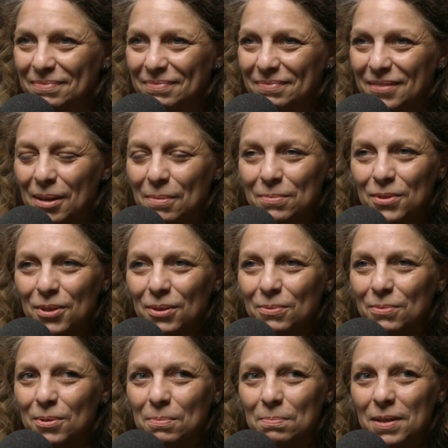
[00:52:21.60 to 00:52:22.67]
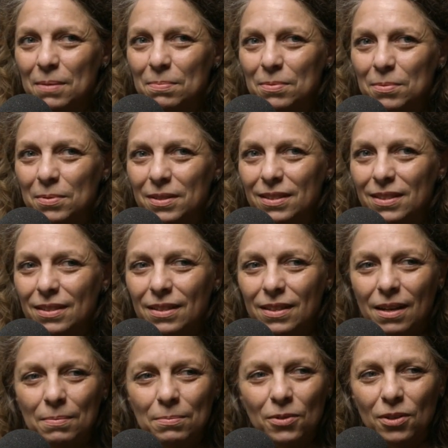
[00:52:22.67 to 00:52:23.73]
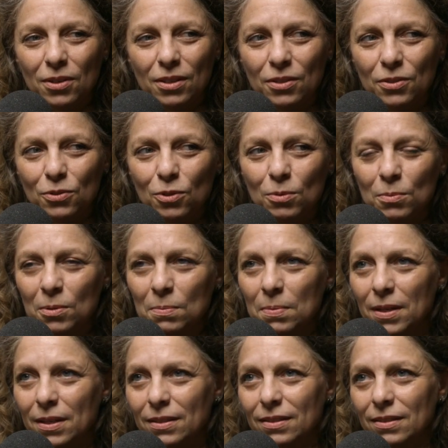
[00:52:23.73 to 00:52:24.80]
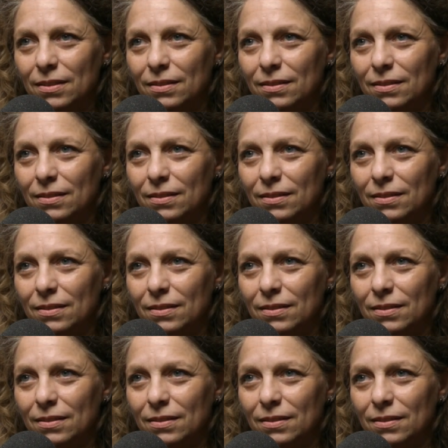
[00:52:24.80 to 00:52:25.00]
I'm not what people would say, I'm not a normal person.